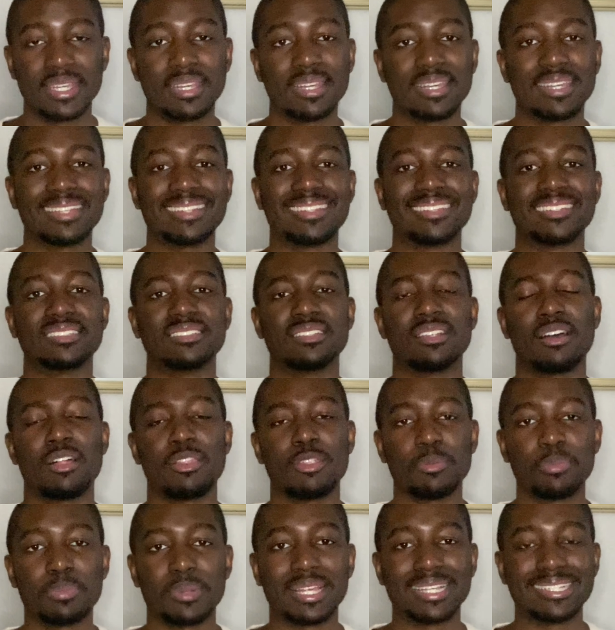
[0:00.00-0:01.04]
There's another
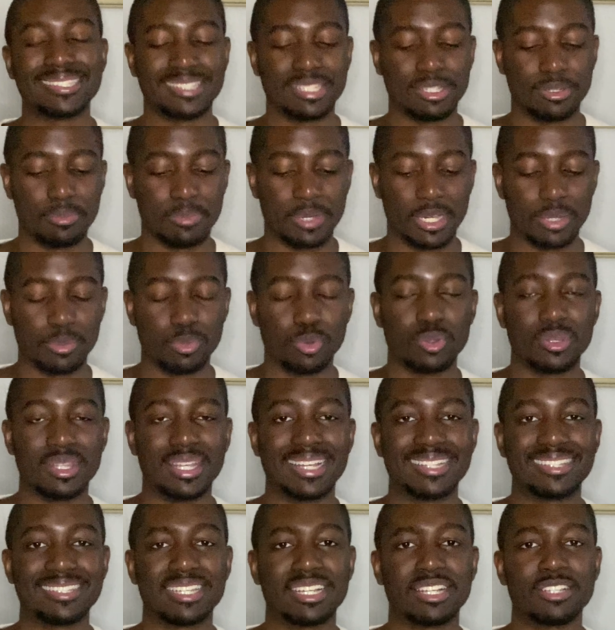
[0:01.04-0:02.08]
place in the Bible that
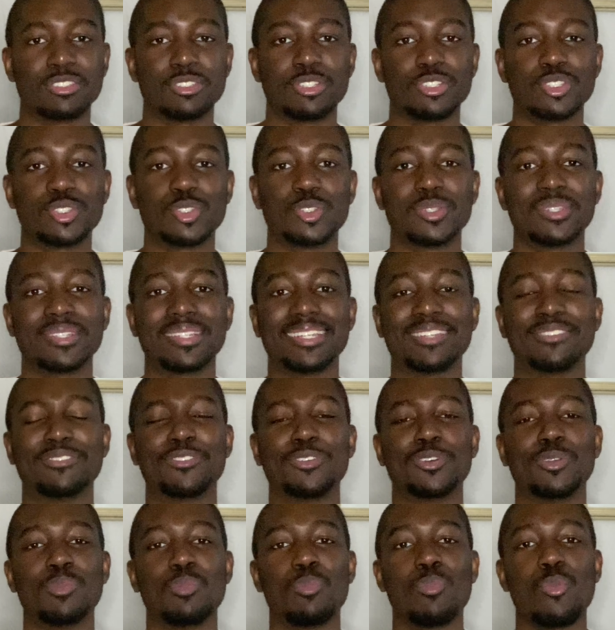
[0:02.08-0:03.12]
tells us
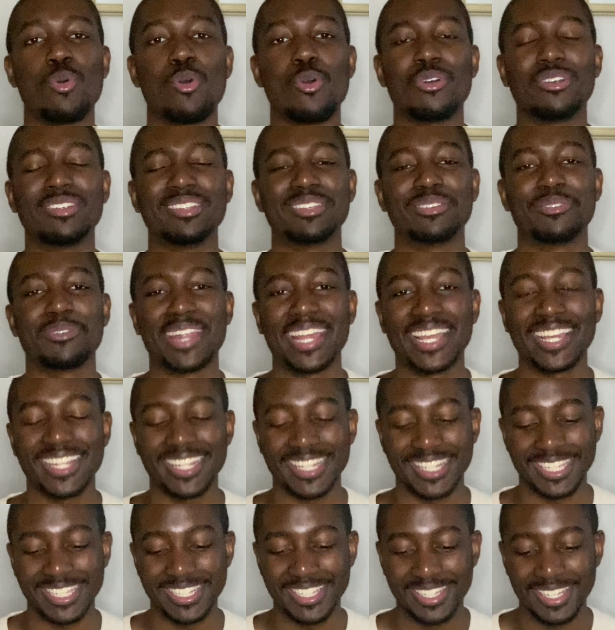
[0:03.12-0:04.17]
even more
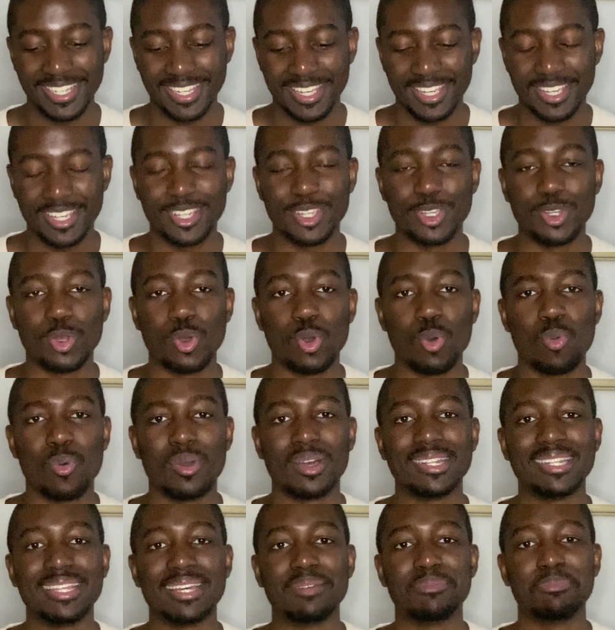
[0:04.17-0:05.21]
directly, what
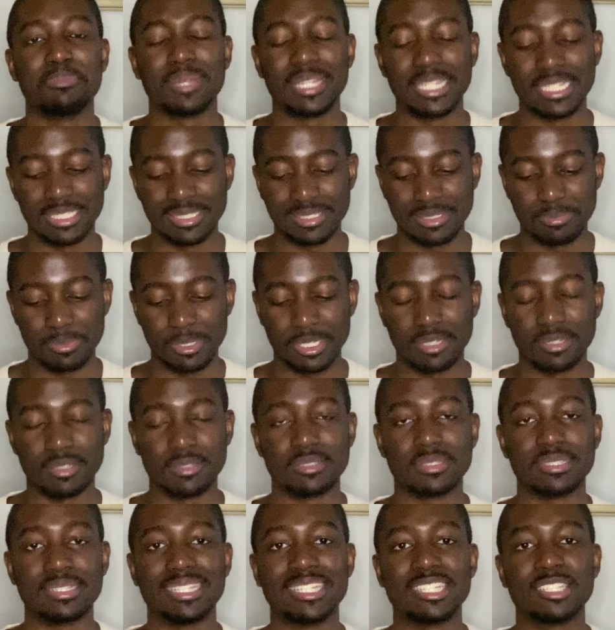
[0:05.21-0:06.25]
that means, because
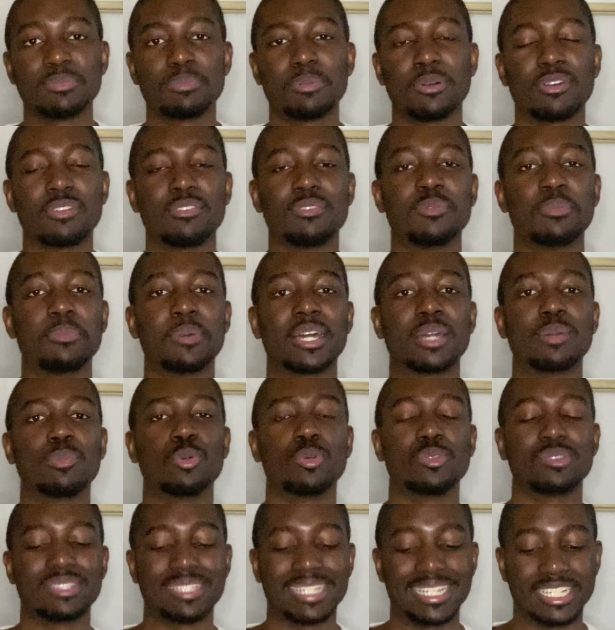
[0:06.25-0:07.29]
this part of the Bible
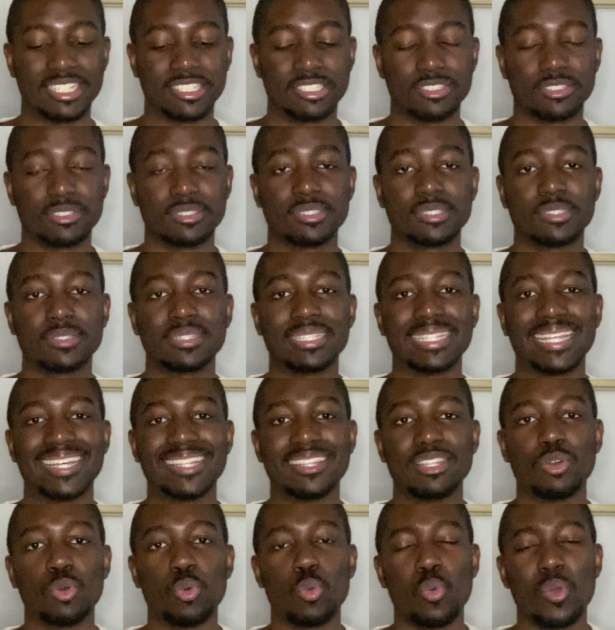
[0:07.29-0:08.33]
tells us that
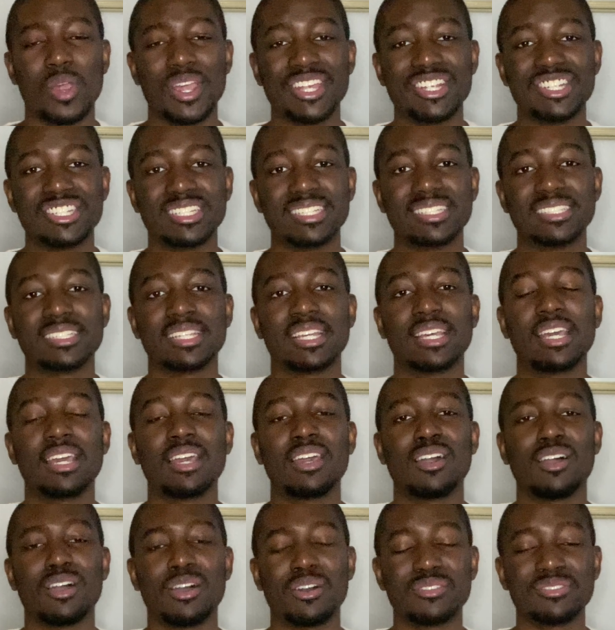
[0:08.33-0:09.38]
the wages
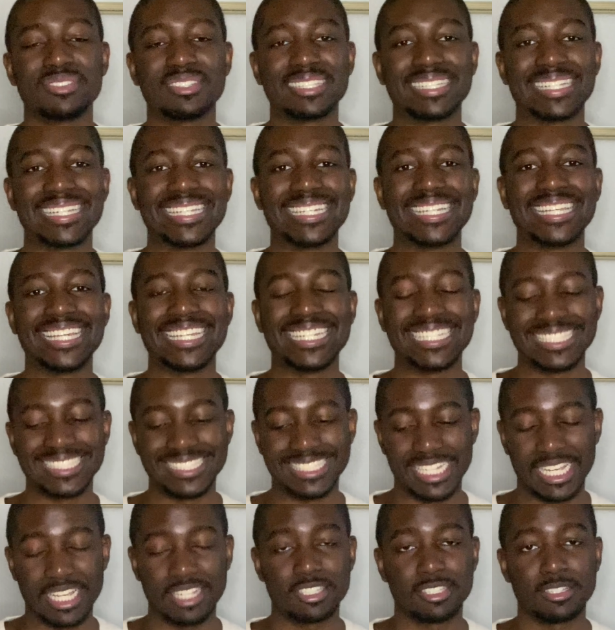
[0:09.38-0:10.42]
of sin is
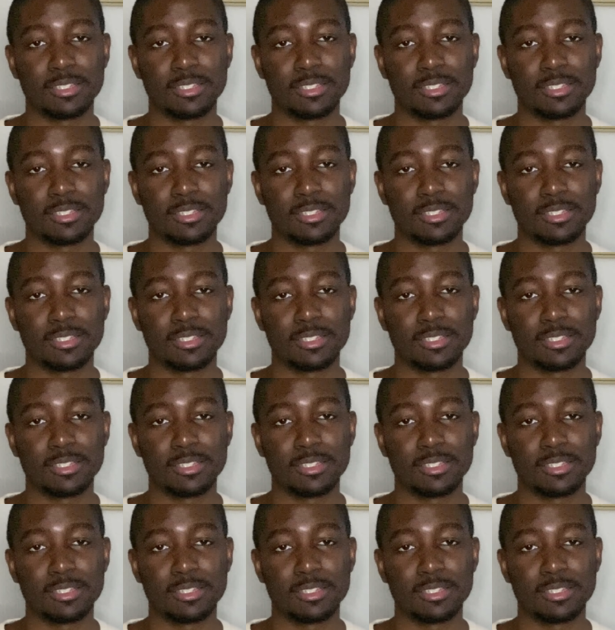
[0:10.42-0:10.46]
death.